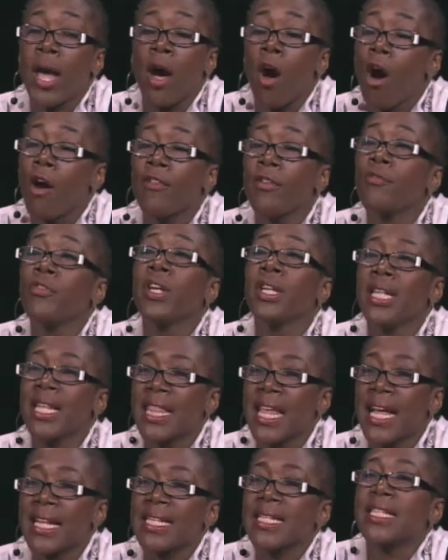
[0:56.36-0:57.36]
aren't really
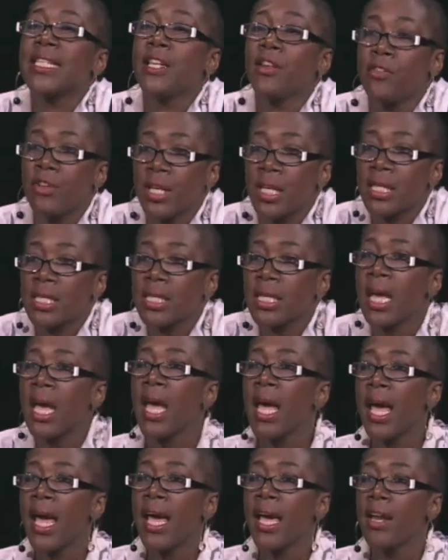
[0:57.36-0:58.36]
that serious,
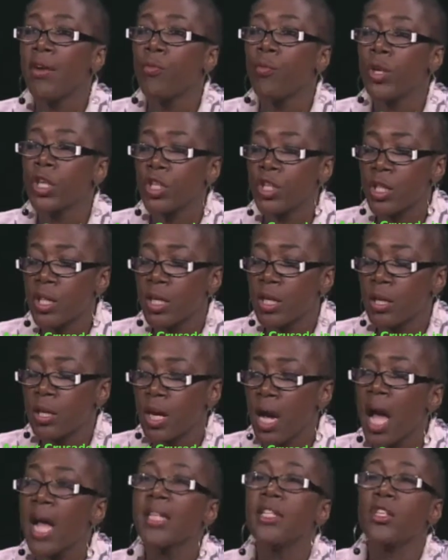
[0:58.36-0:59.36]
and which the
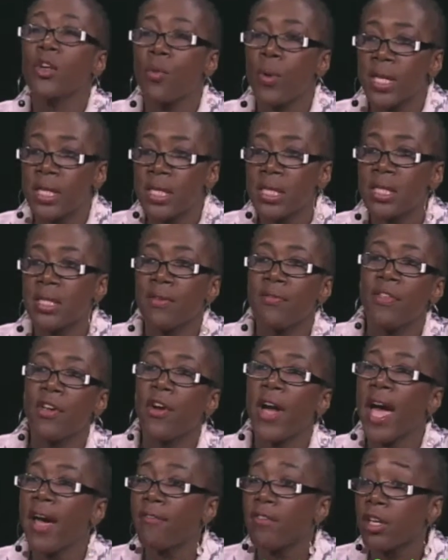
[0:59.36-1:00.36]
consequences of their
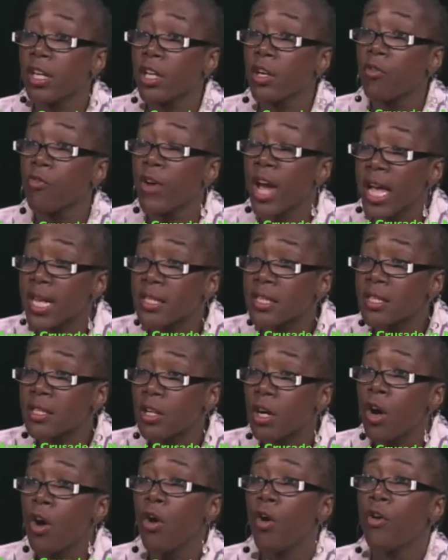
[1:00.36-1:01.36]
having an arrest
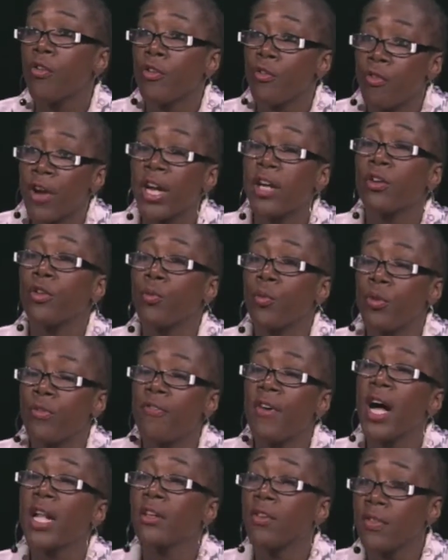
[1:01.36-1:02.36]
or a record will
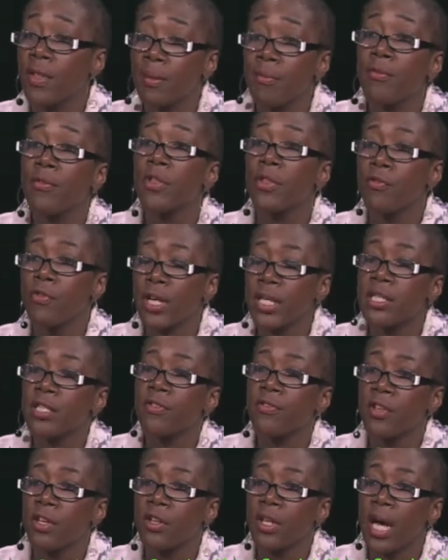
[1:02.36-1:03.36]
follow them for the rest
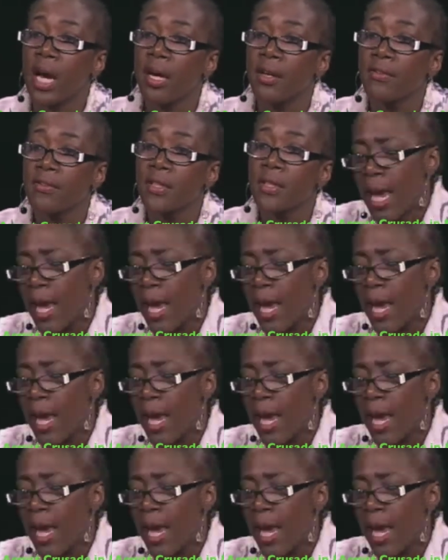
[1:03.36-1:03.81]
of their lives.